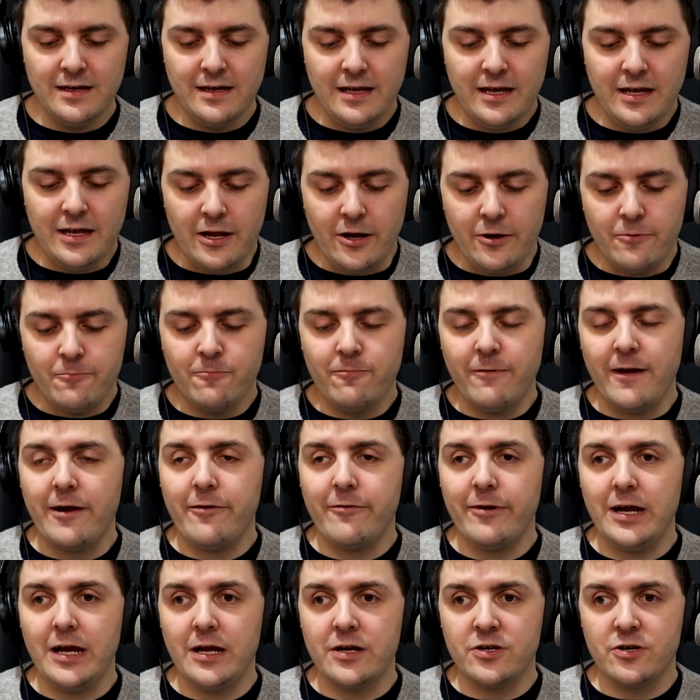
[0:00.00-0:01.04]

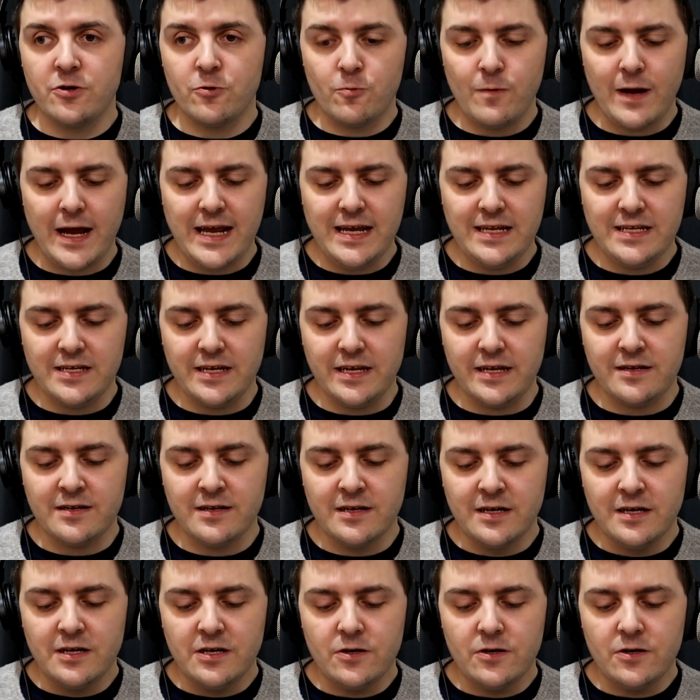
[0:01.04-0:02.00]
very underrated,